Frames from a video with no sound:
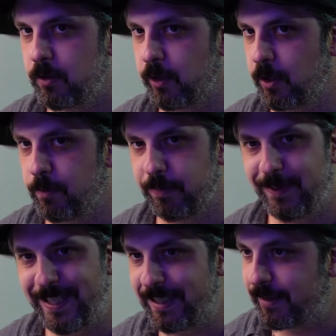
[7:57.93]
to
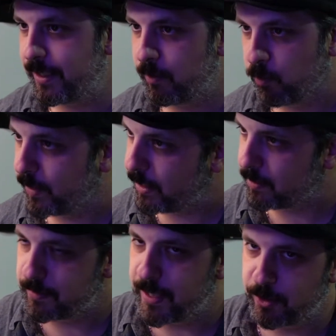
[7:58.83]
completely
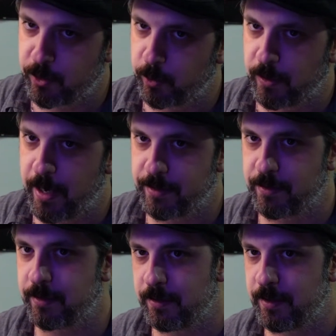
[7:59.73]

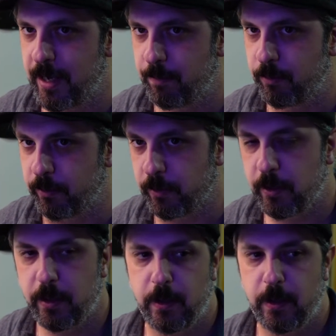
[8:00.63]
recontextualize sample?